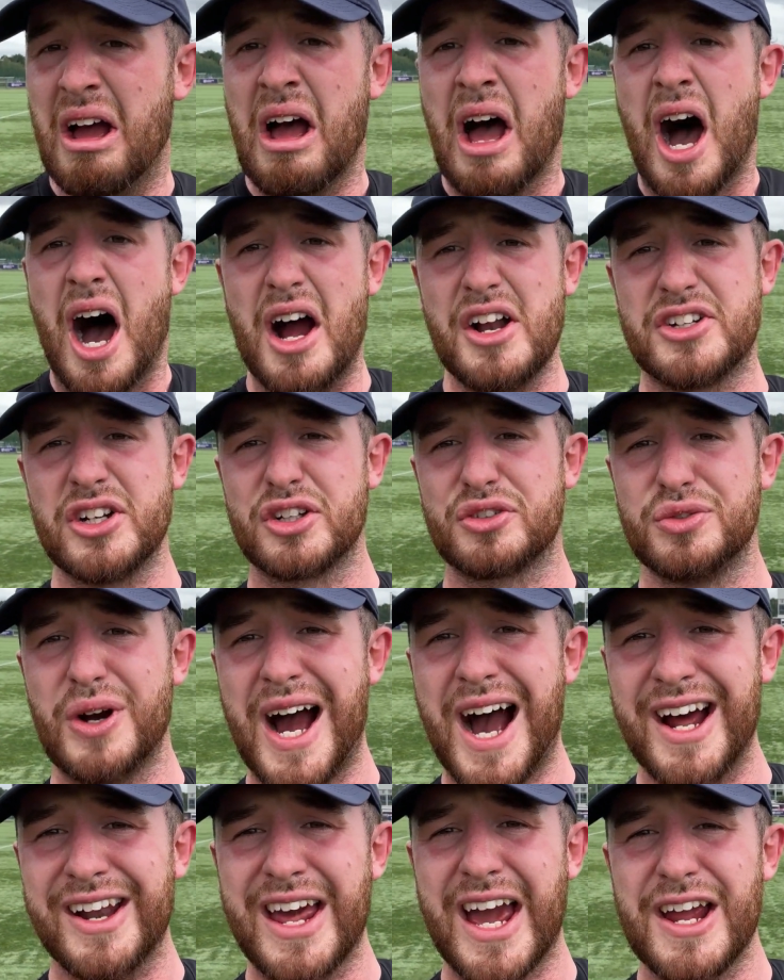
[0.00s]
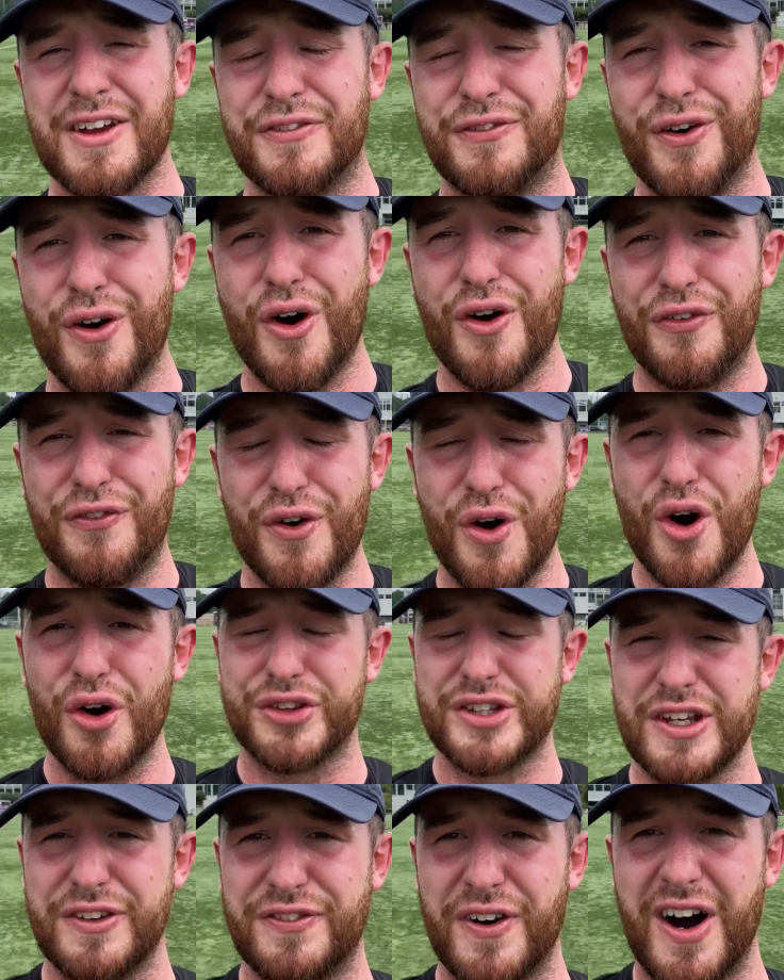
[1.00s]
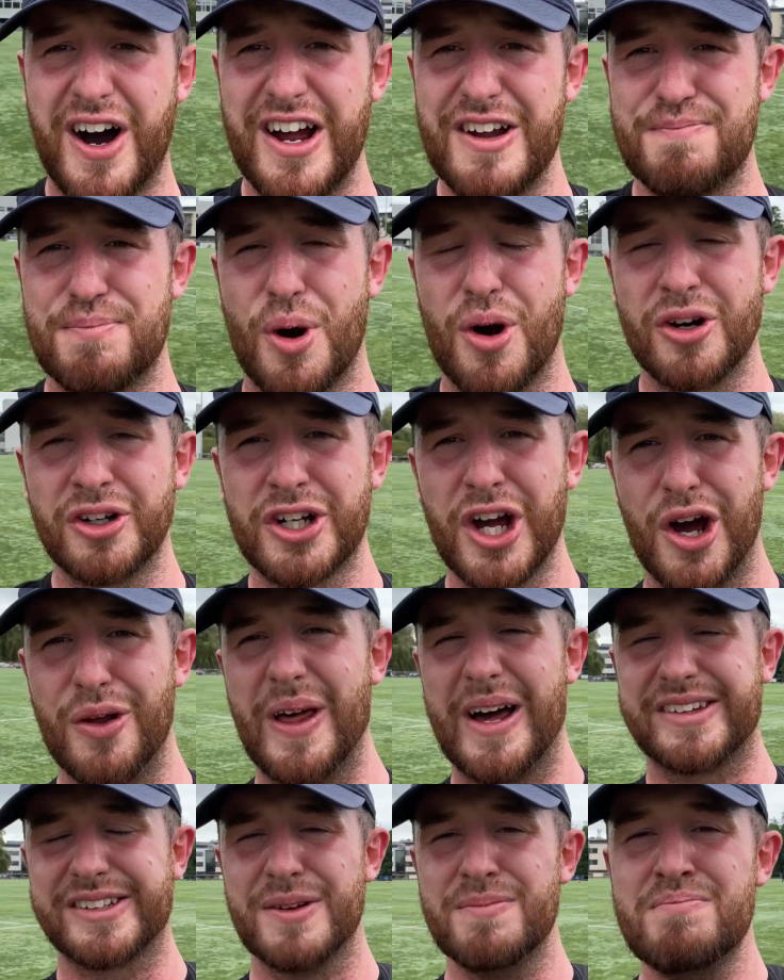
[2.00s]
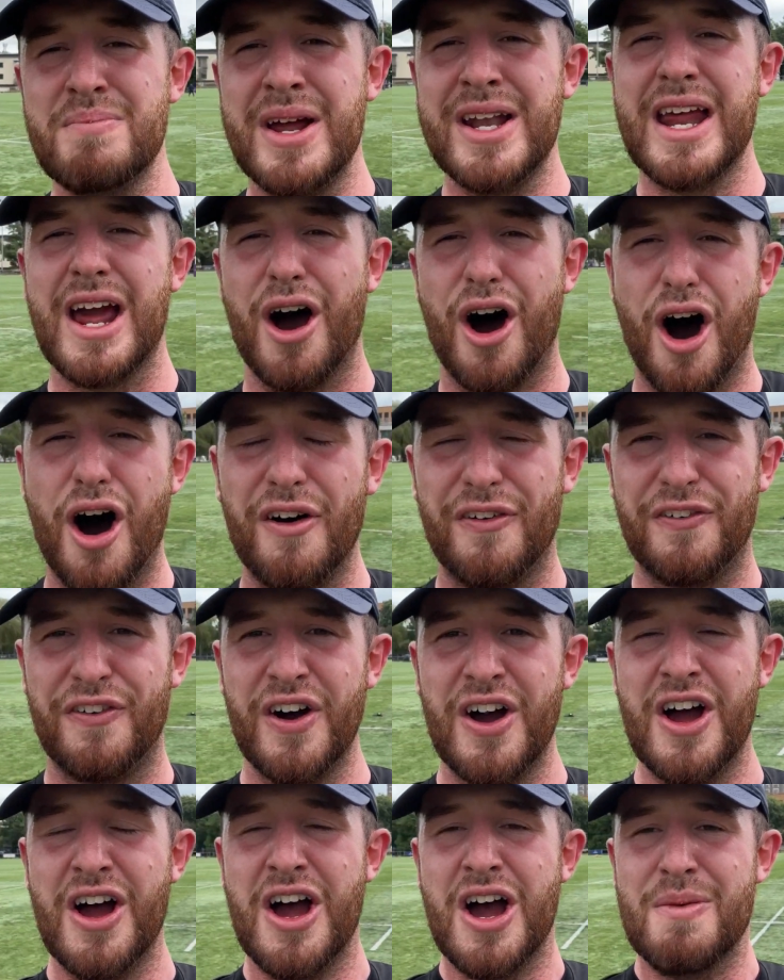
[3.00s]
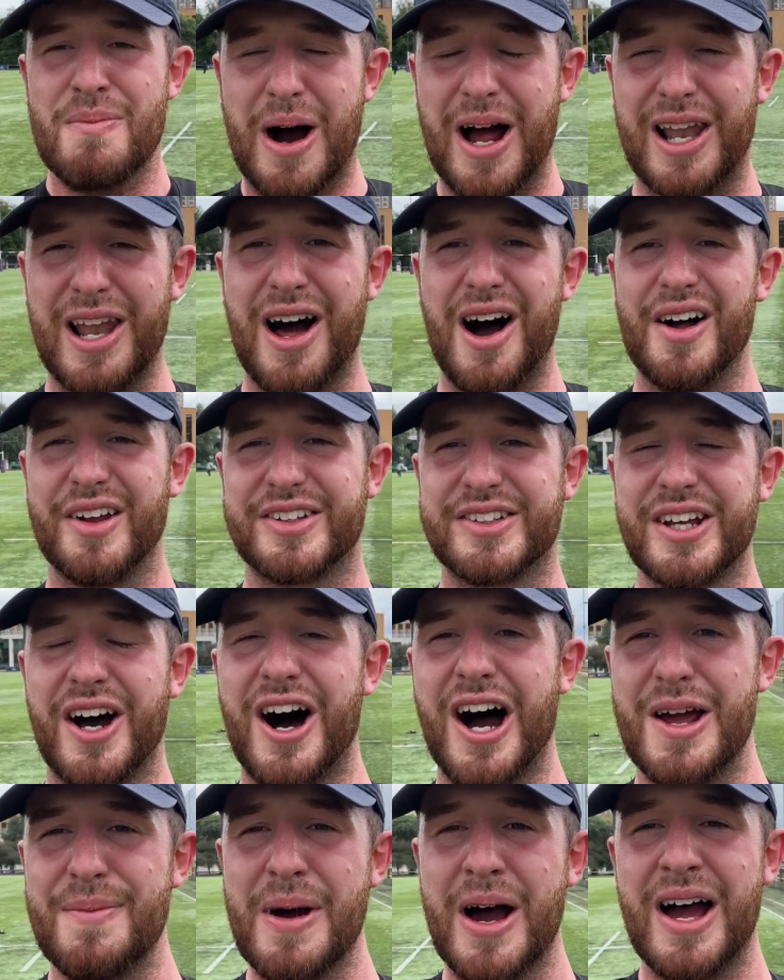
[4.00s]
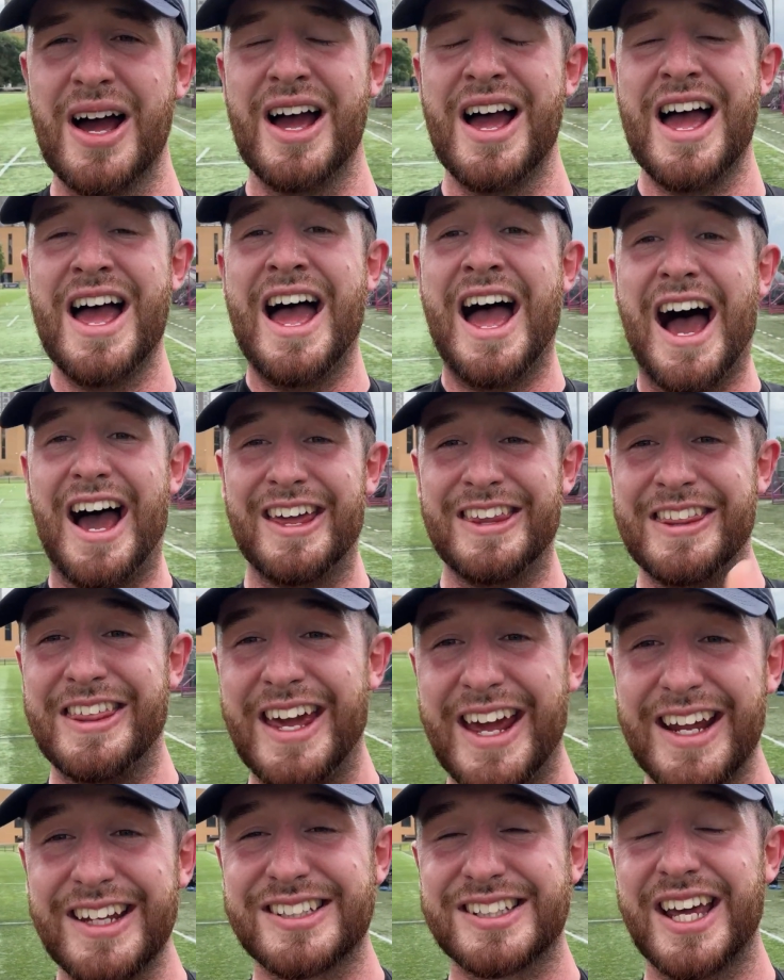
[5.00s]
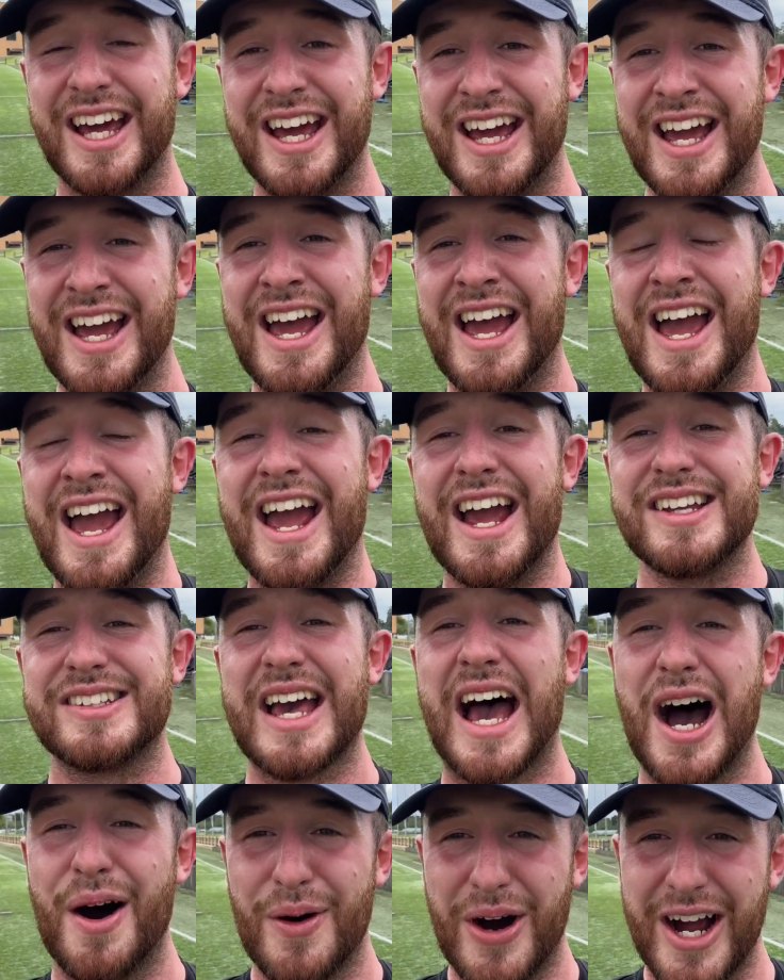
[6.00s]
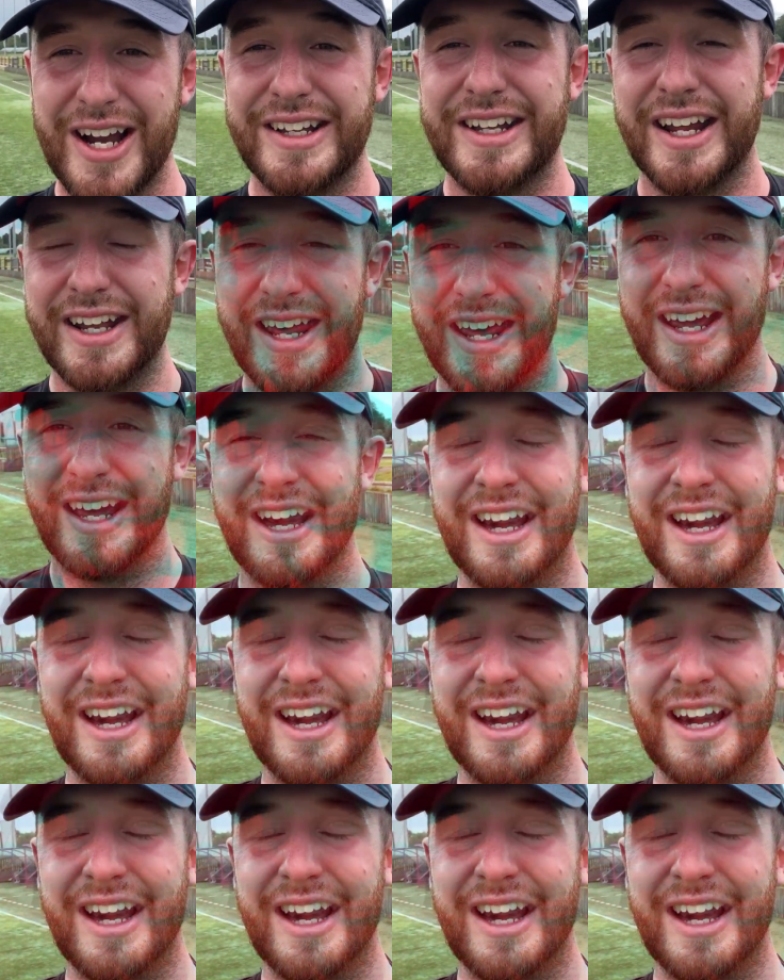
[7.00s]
I just ran a 4:45 Bronco. That's a minute off my last time, and this is how I did it.